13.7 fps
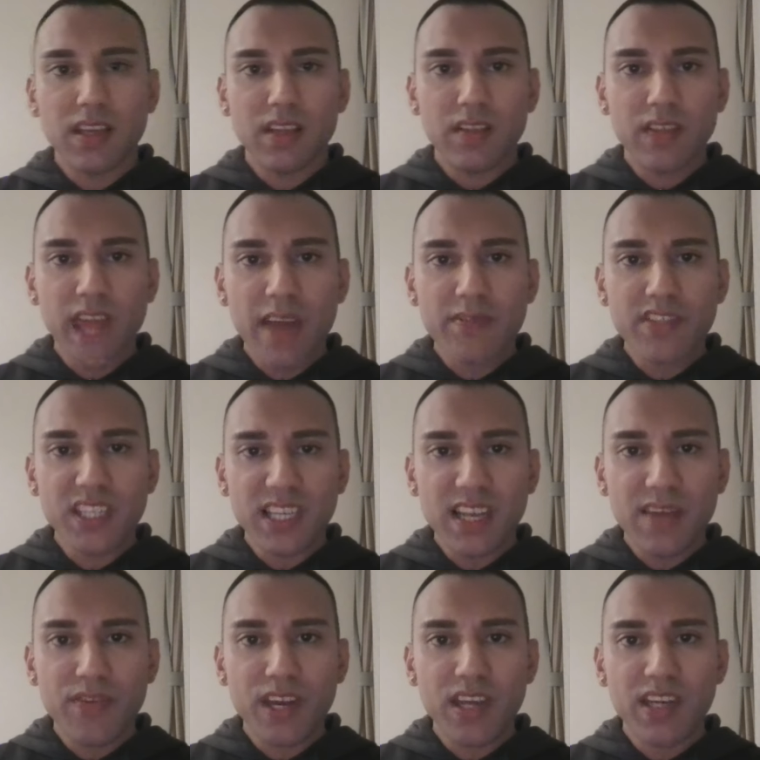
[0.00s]
They have
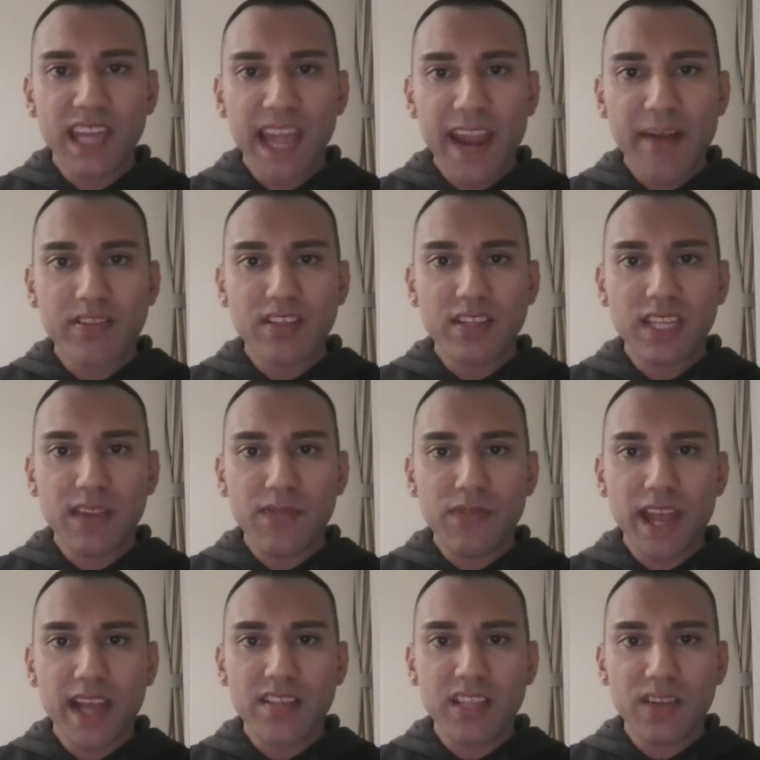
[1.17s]
significant character
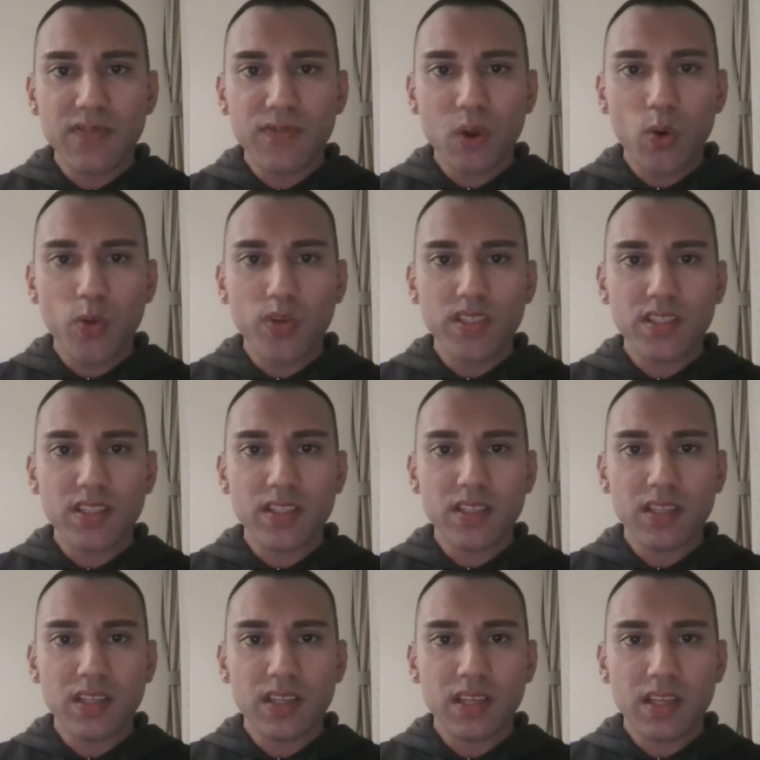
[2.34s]
defects and flaws
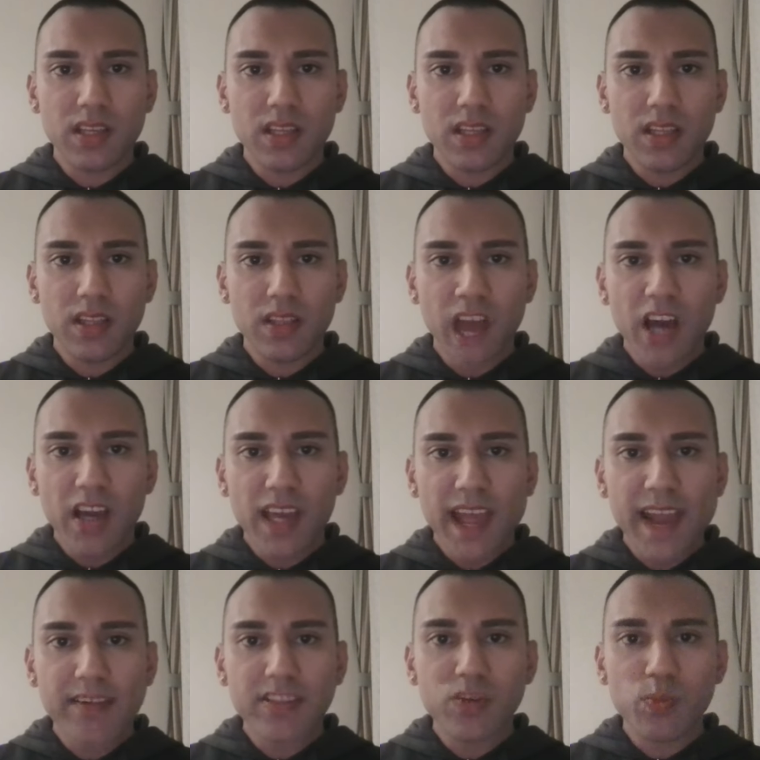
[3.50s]
that are
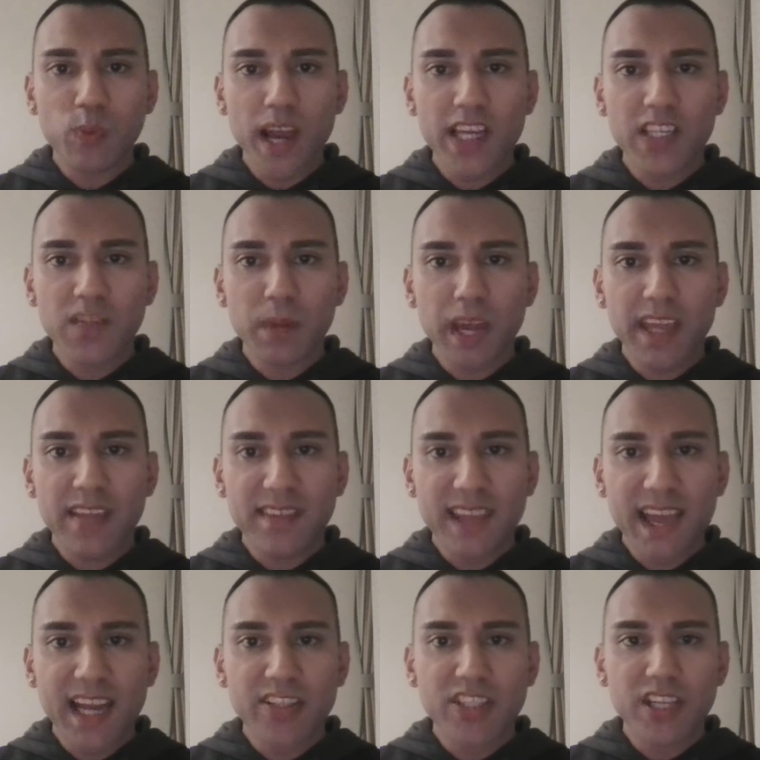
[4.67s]
characterized by
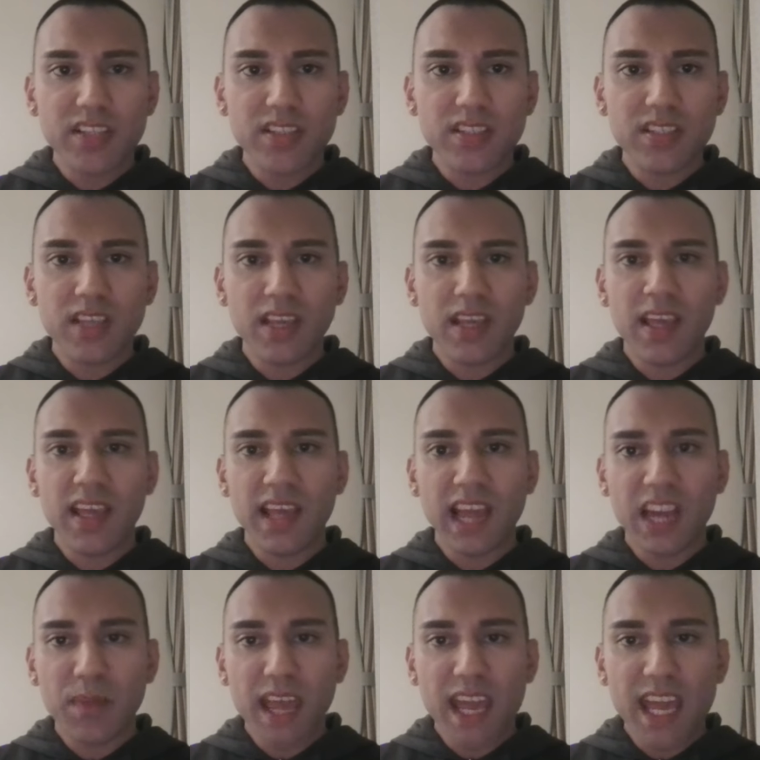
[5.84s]
intelligence and
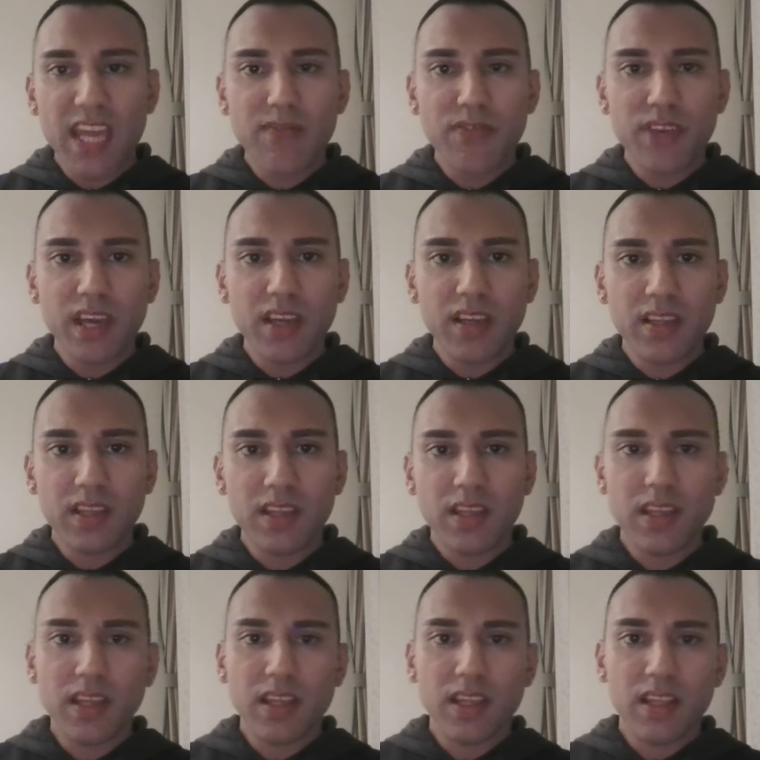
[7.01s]
behavior
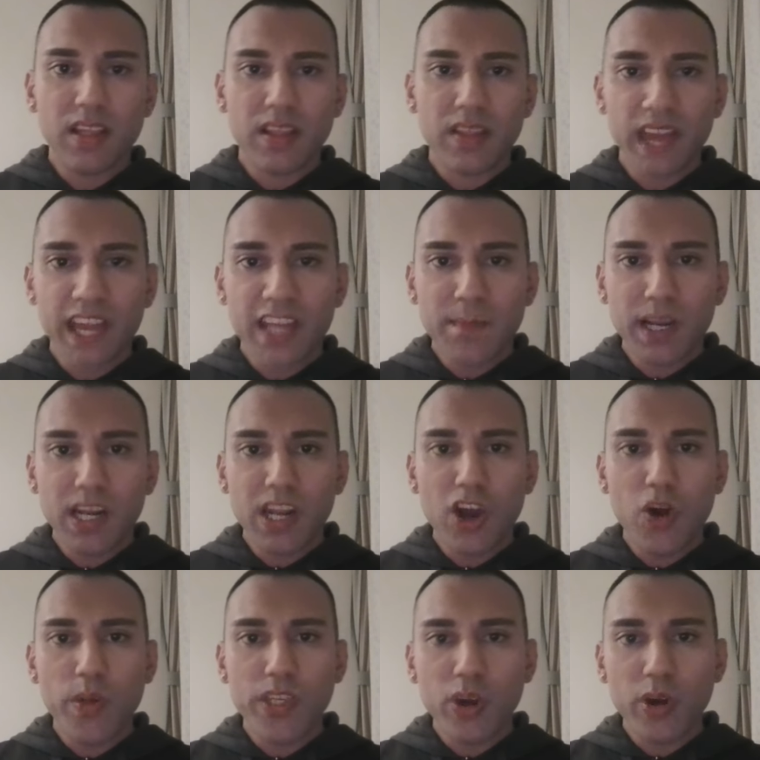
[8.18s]
that is
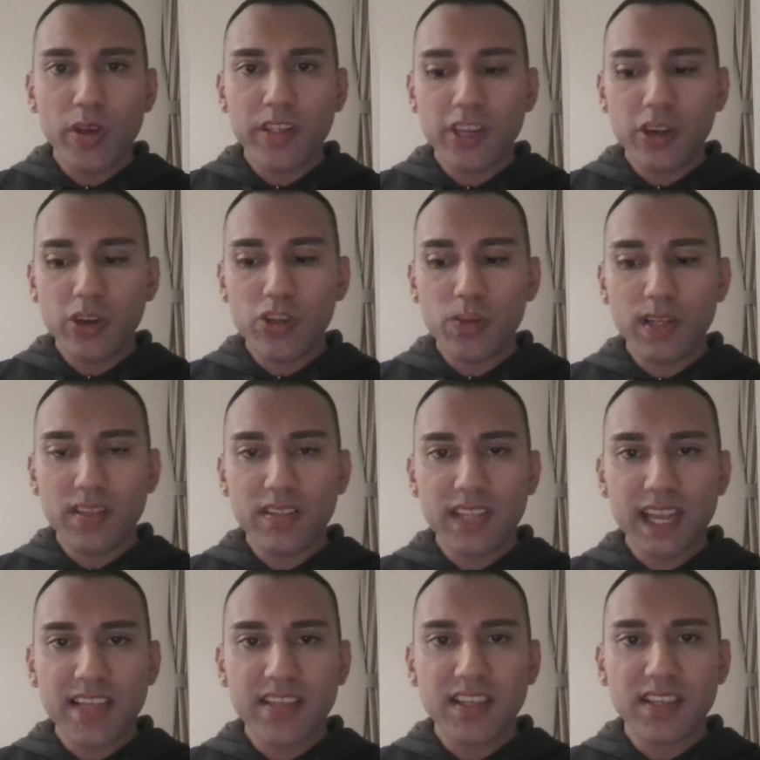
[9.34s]
below your usual
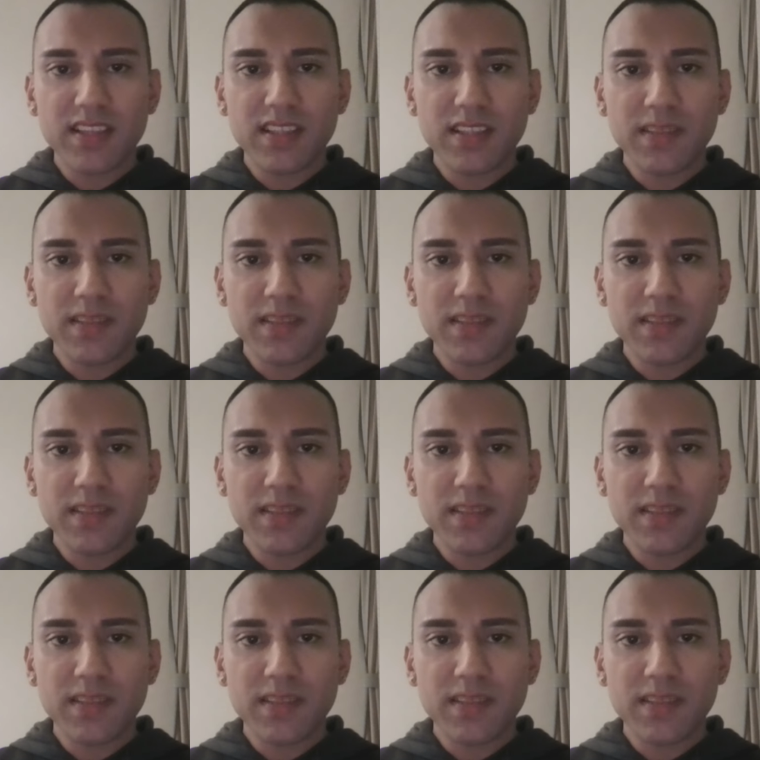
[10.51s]
standard.